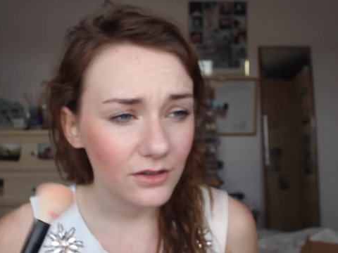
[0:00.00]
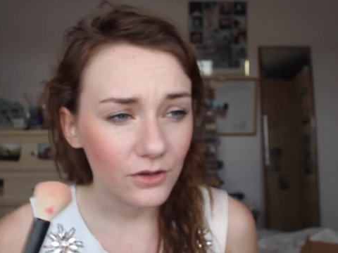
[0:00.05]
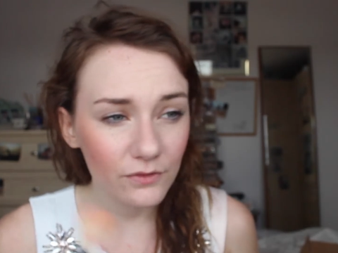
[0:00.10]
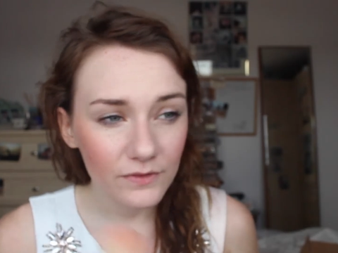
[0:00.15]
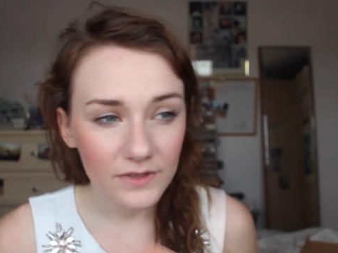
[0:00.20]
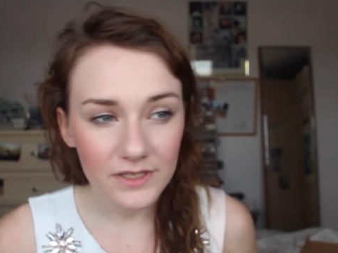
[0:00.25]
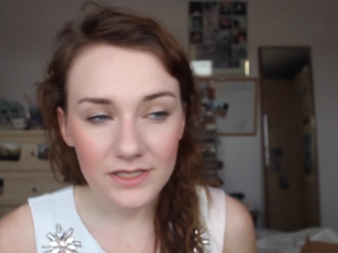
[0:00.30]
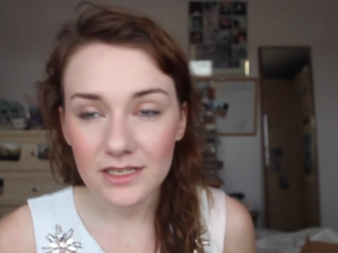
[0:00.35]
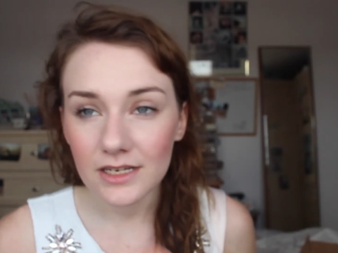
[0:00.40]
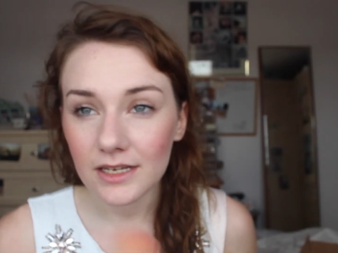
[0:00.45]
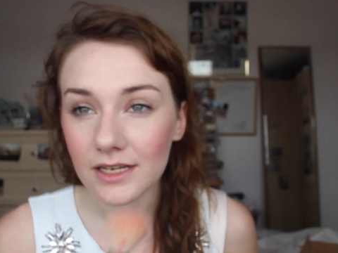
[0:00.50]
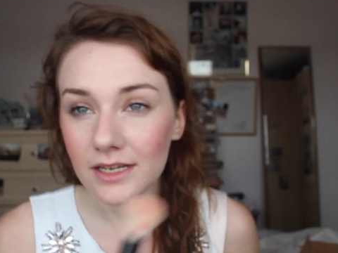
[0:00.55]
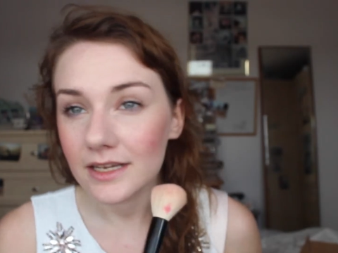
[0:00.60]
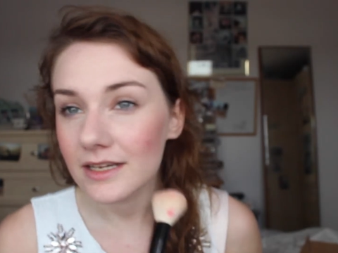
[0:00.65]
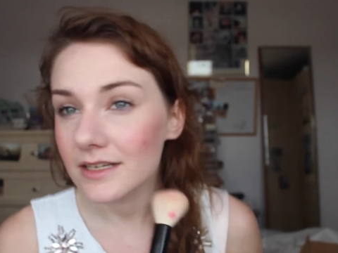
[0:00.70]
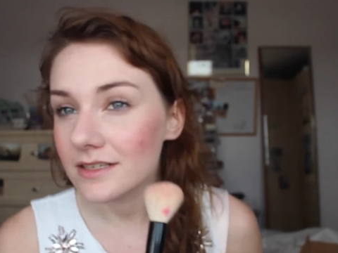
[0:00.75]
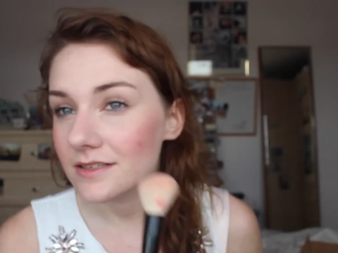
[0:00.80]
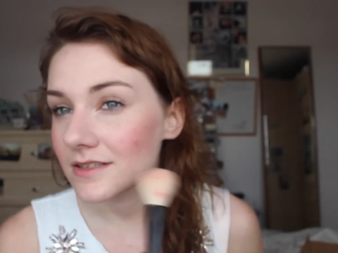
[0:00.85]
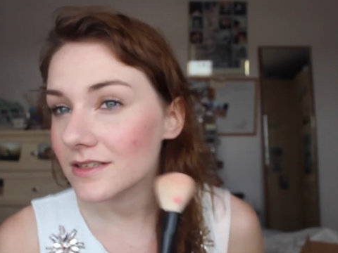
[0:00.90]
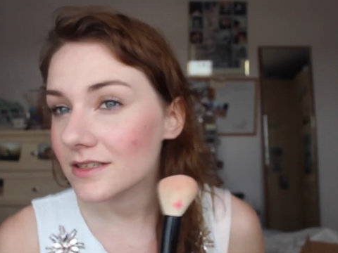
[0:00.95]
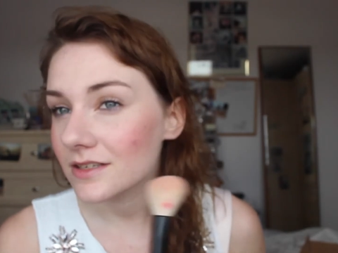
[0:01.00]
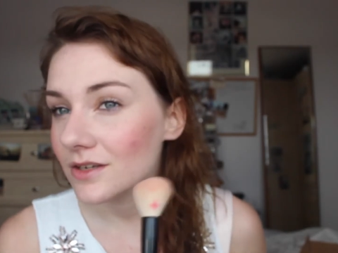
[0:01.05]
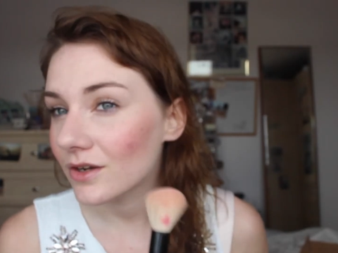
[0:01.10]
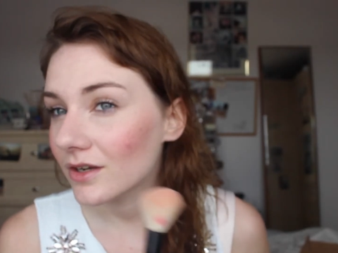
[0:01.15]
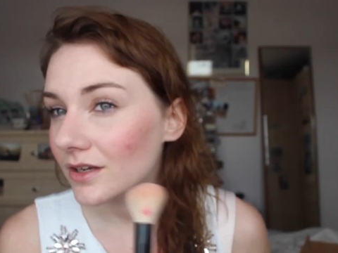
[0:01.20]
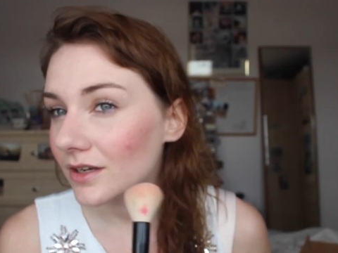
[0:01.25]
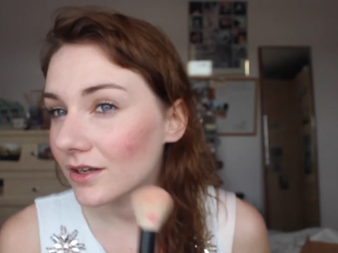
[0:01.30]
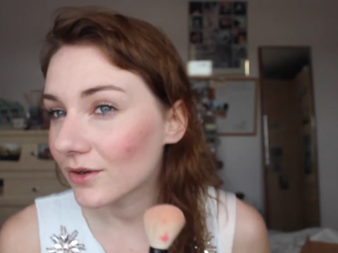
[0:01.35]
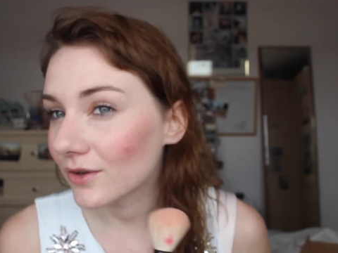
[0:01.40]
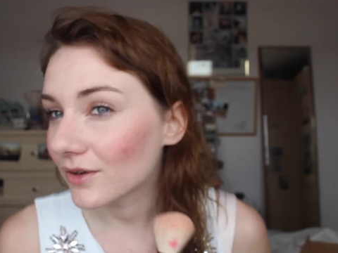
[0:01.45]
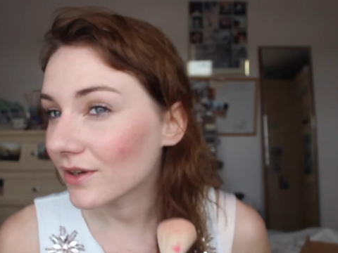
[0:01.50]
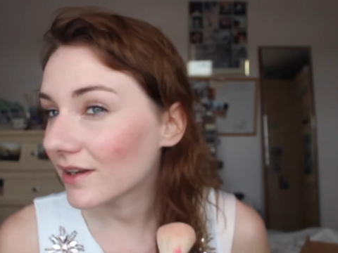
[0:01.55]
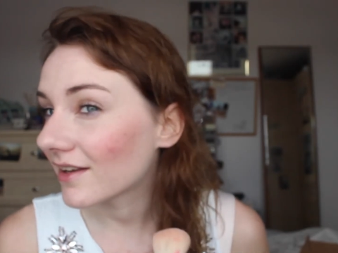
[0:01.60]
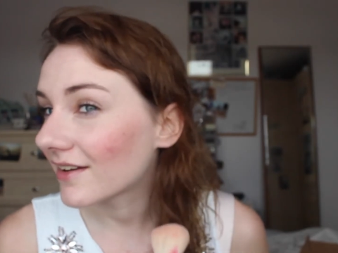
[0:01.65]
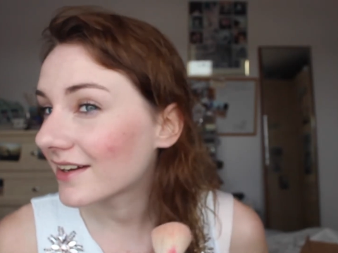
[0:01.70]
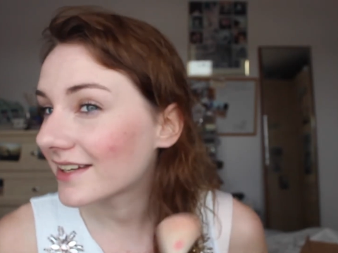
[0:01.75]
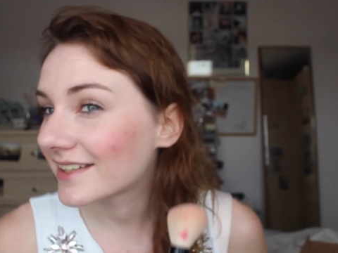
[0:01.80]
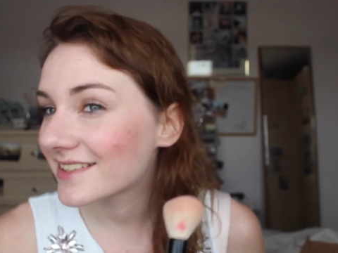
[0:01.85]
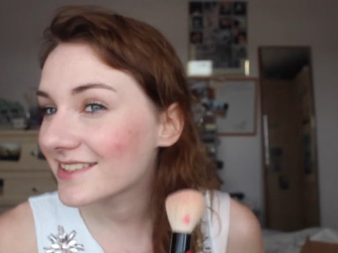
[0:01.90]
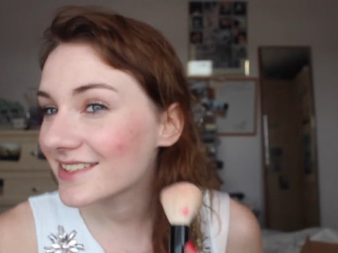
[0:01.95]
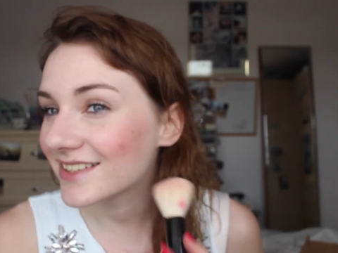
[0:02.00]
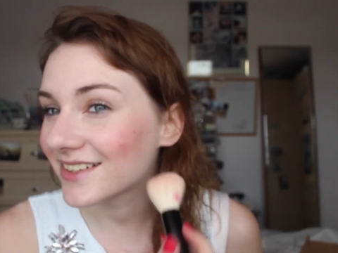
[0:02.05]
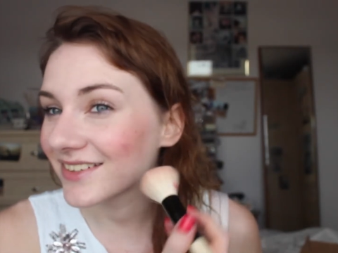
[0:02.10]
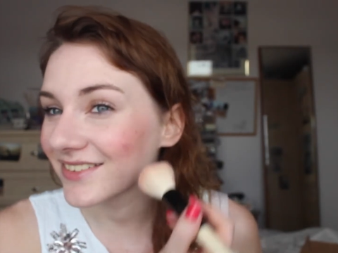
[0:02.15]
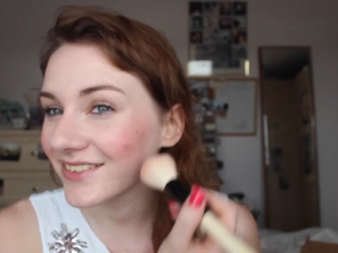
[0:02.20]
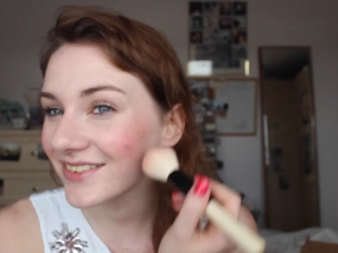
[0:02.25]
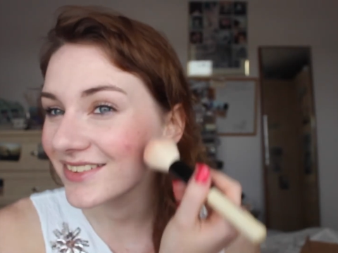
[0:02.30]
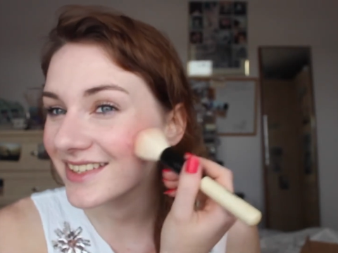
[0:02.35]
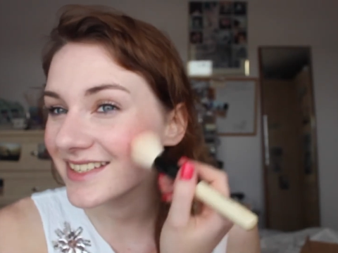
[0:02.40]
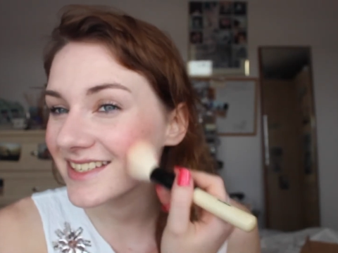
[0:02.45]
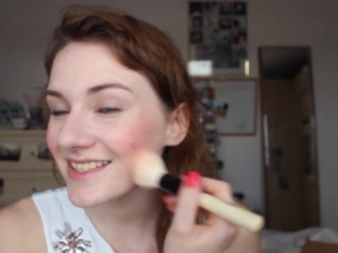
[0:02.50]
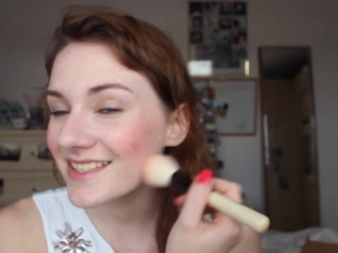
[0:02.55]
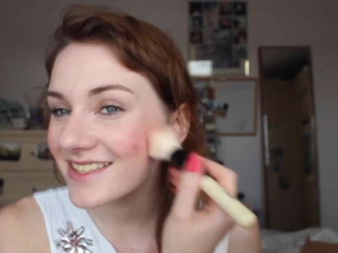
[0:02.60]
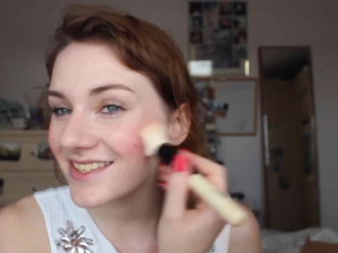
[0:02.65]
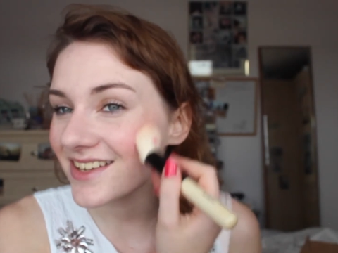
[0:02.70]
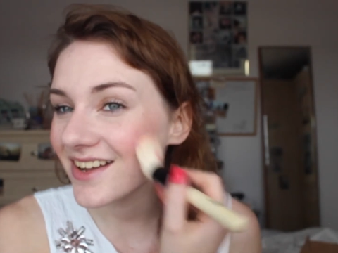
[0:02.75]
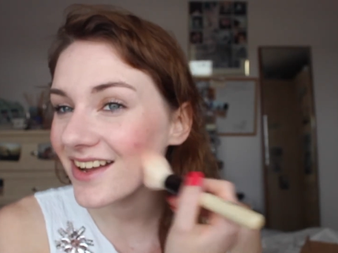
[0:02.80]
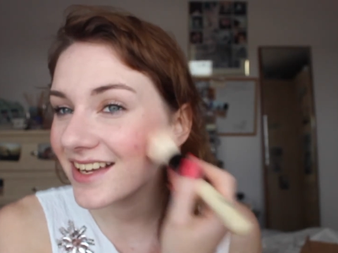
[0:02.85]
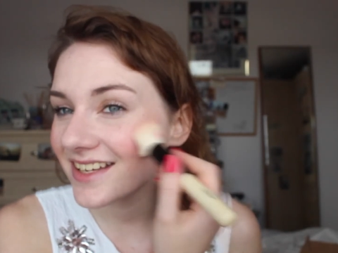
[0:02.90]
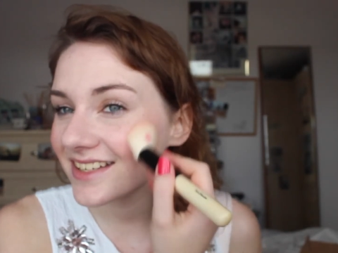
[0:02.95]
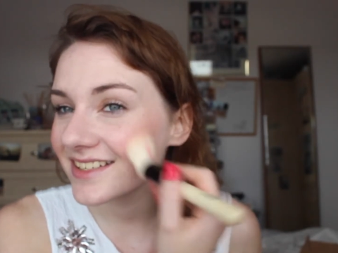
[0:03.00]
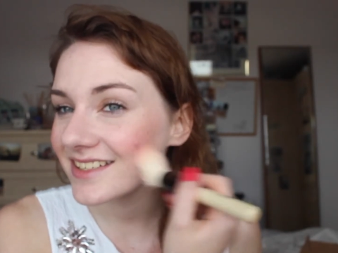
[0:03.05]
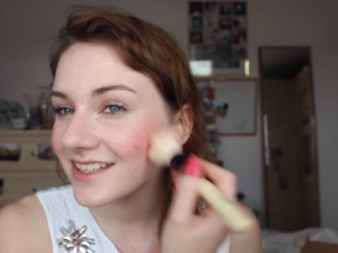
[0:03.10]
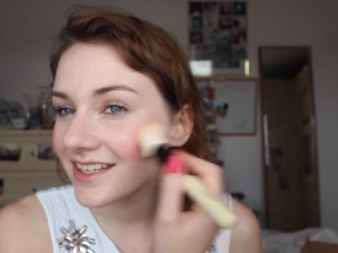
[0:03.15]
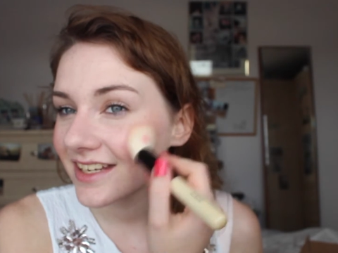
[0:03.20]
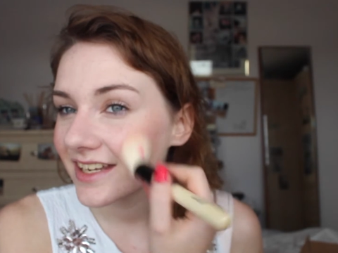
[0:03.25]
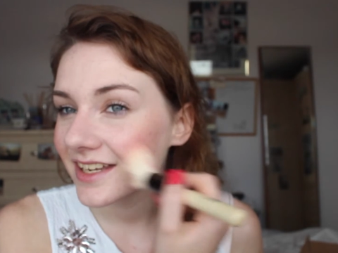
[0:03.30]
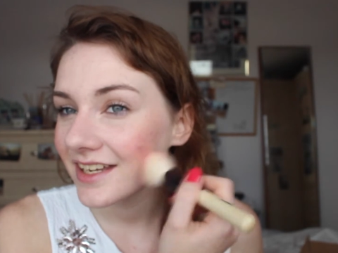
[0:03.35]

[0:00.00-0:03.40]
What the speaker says: obviously it's a lot lighter on this side.